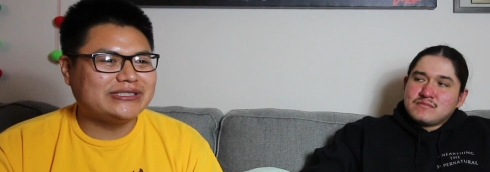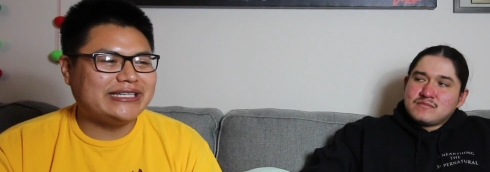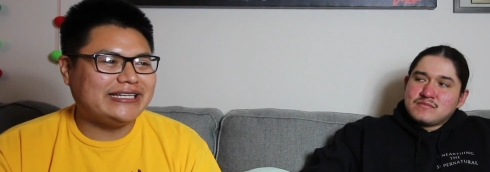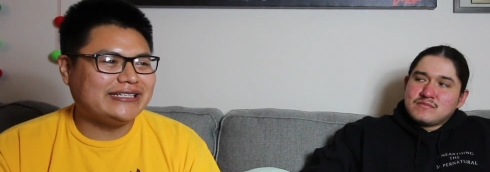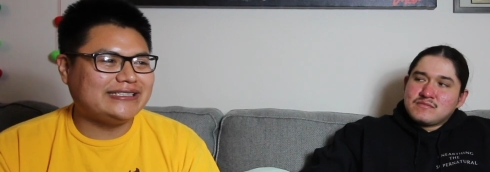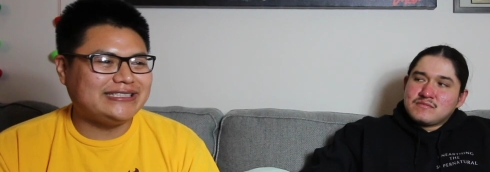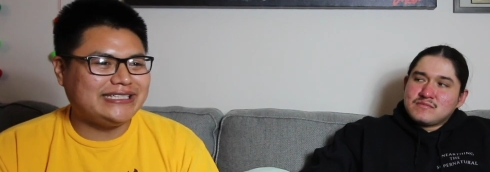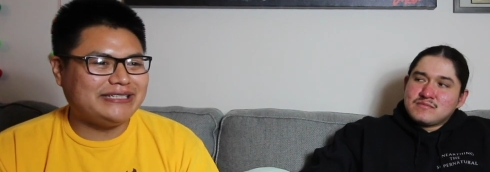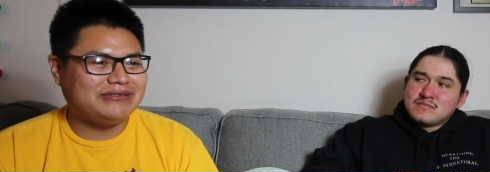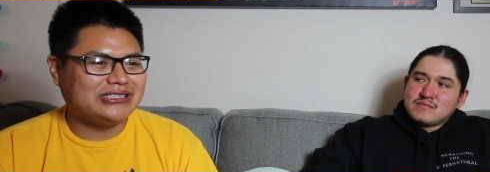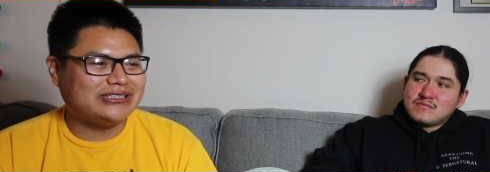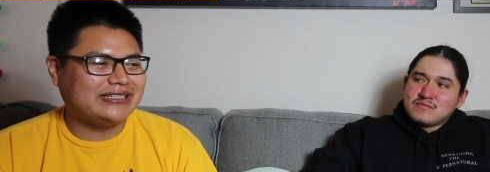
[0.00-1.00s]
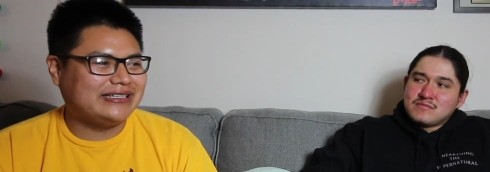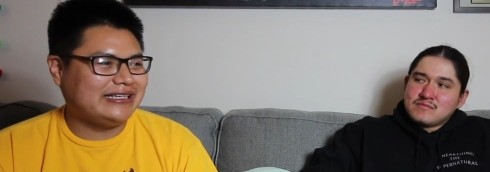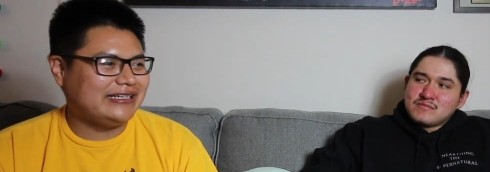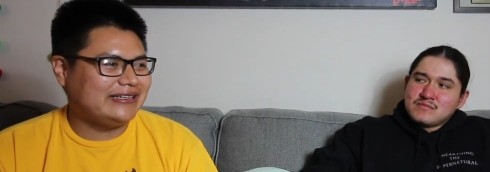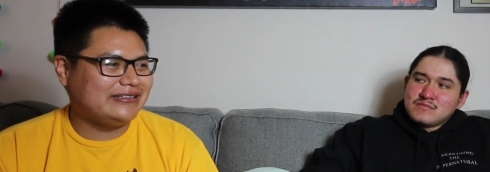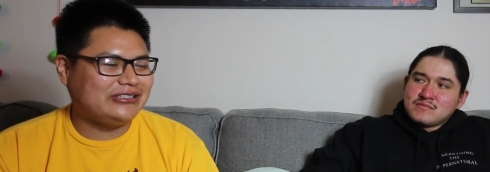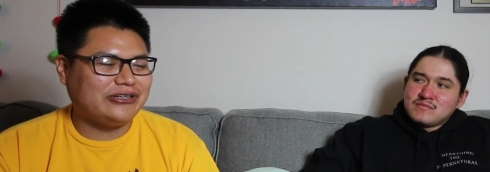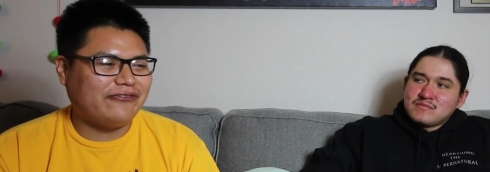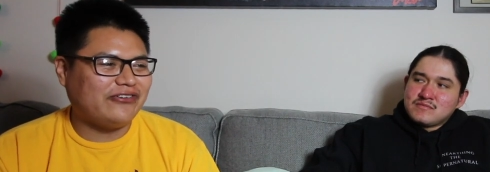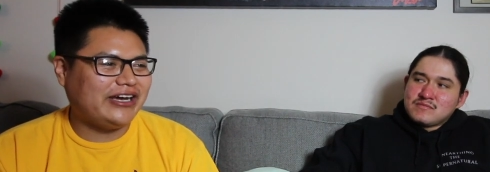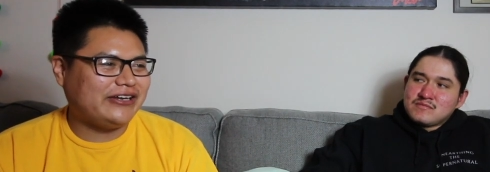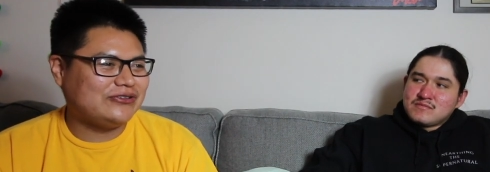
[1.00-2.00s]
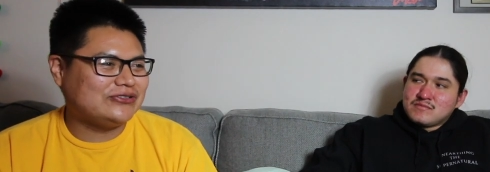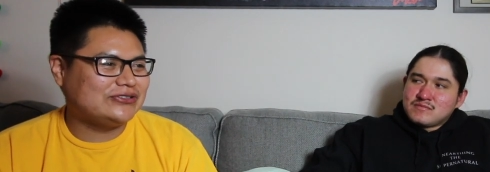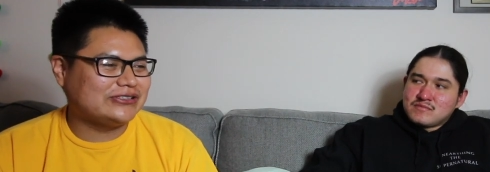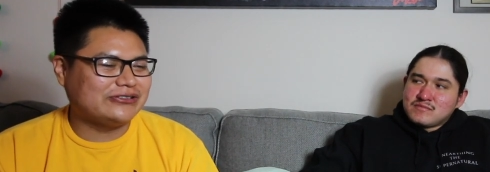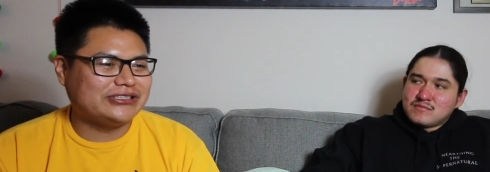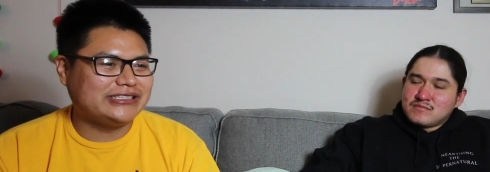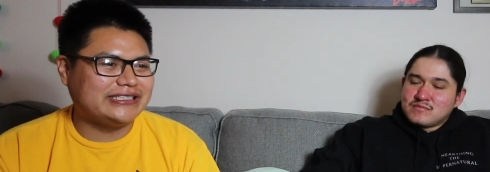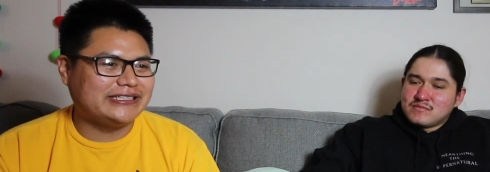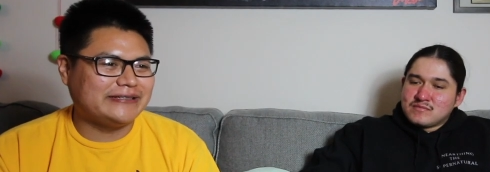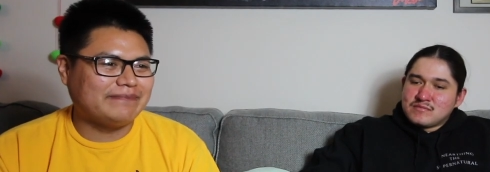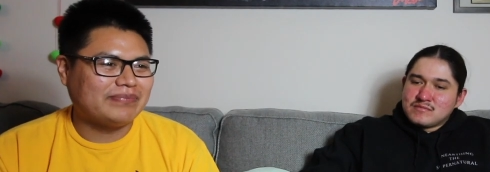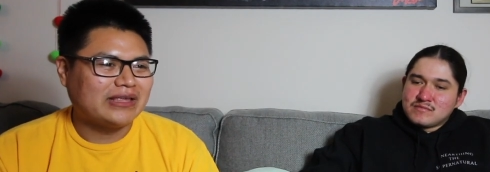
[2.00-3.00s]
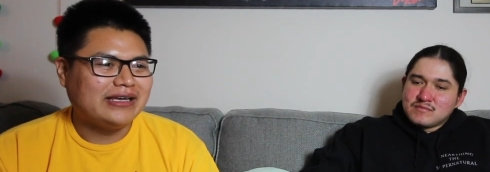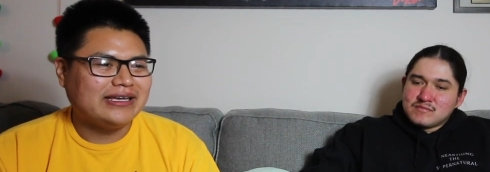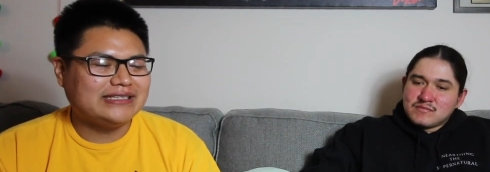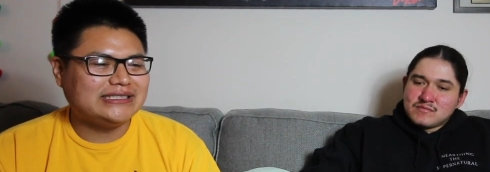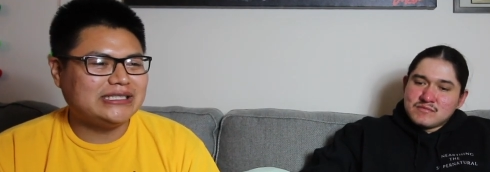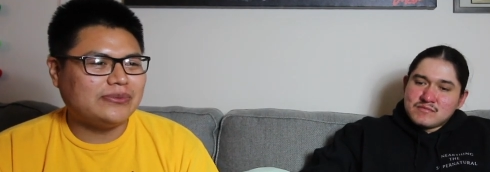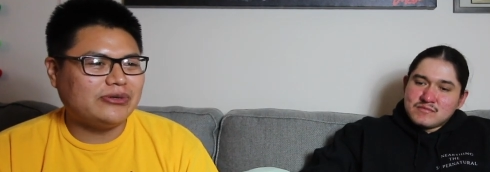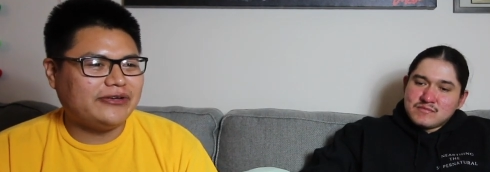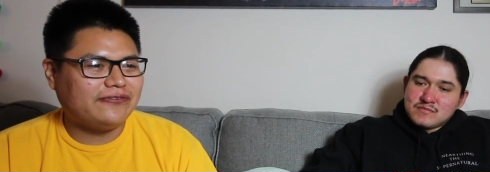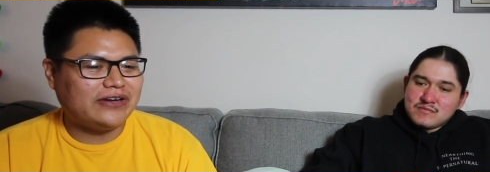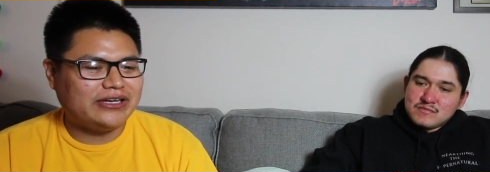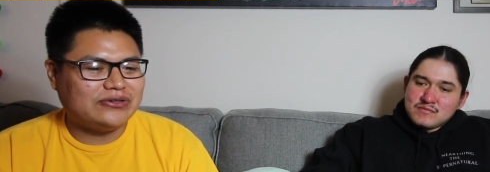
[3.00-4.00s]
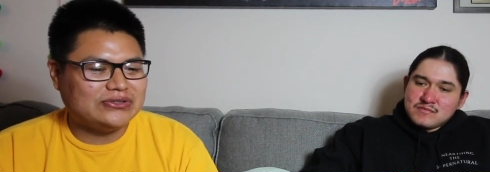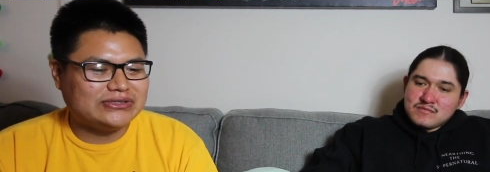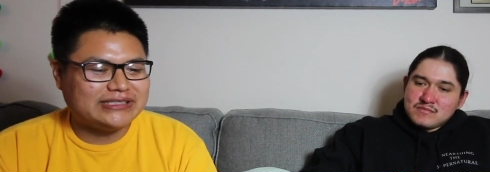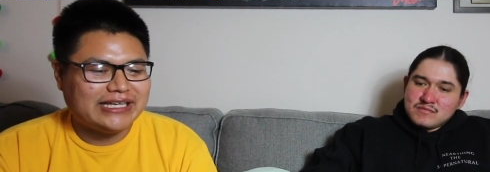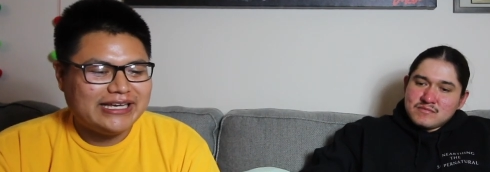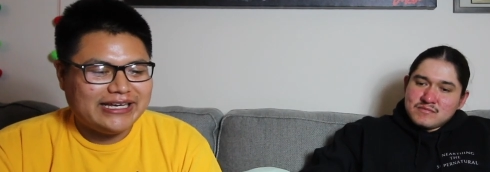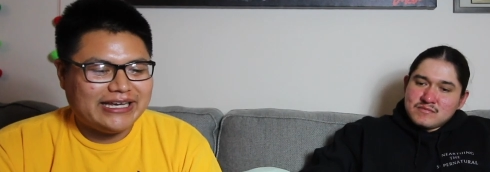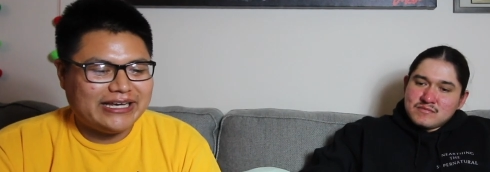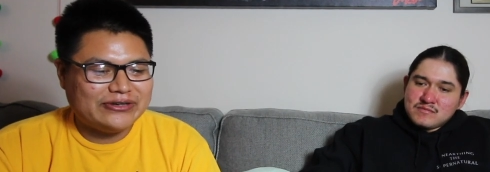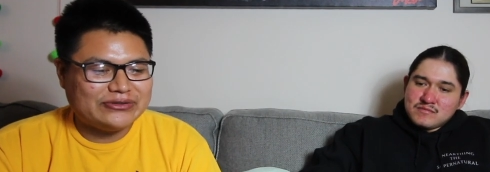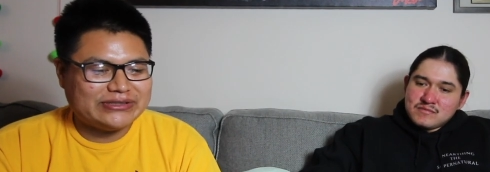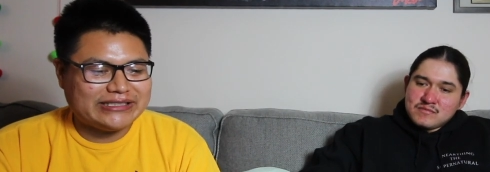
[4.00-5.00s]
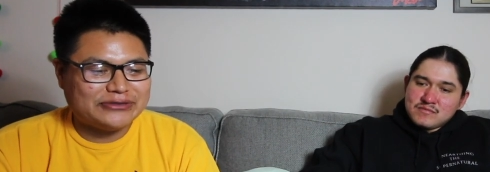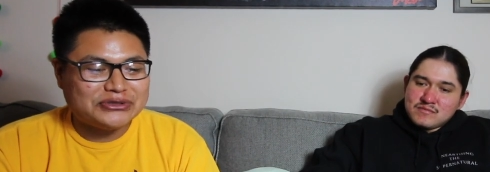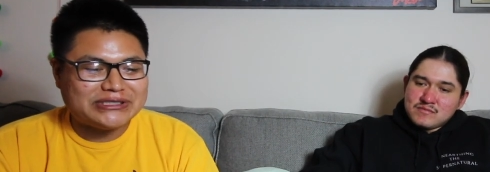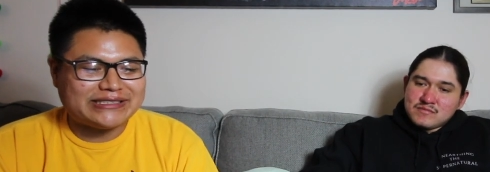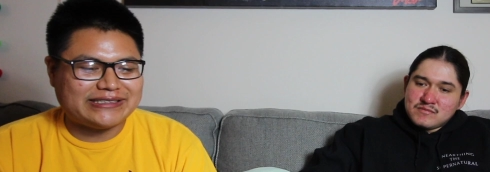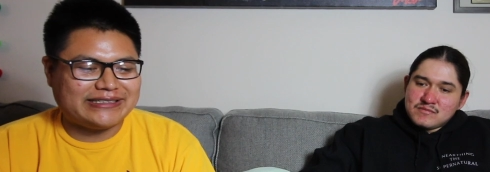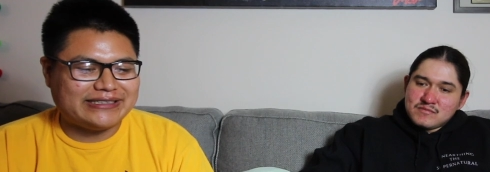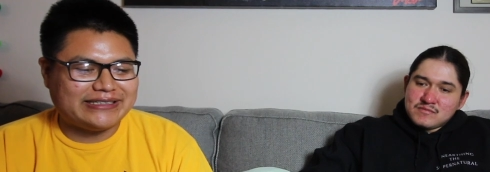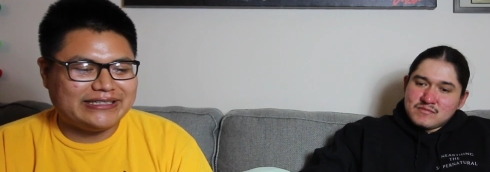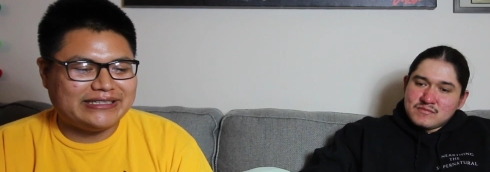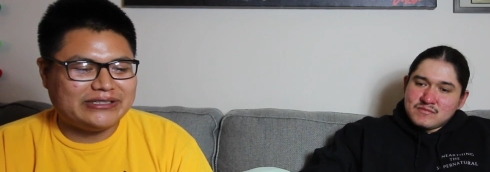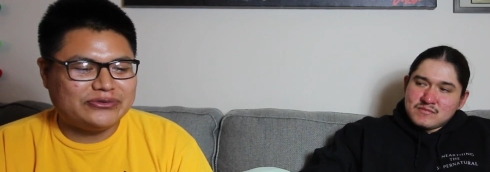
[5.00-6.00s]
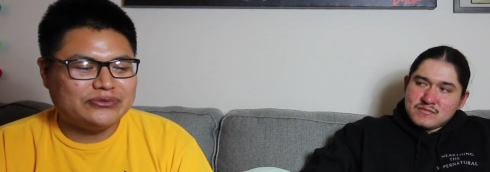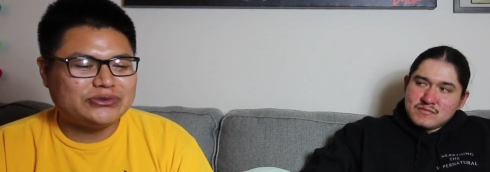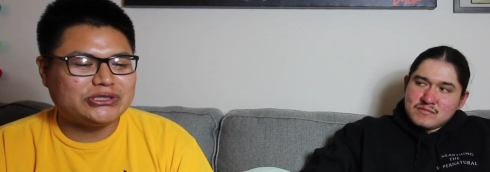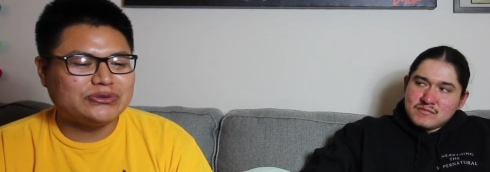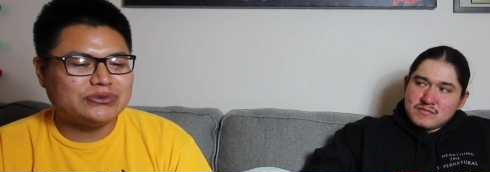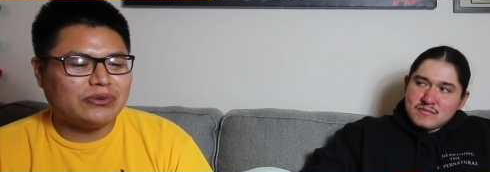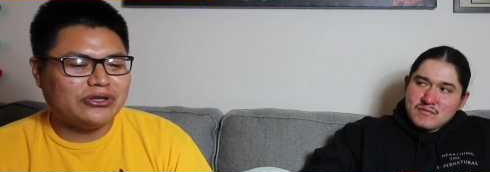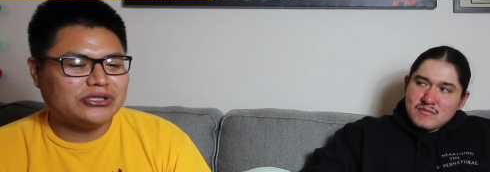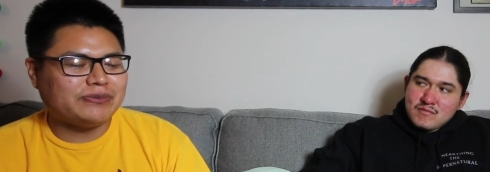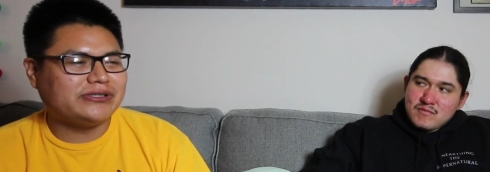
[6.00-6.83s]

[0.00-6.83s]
Speaker 1: leading the team to the to the finals or to the NCAA finals and it was, it was she was one of those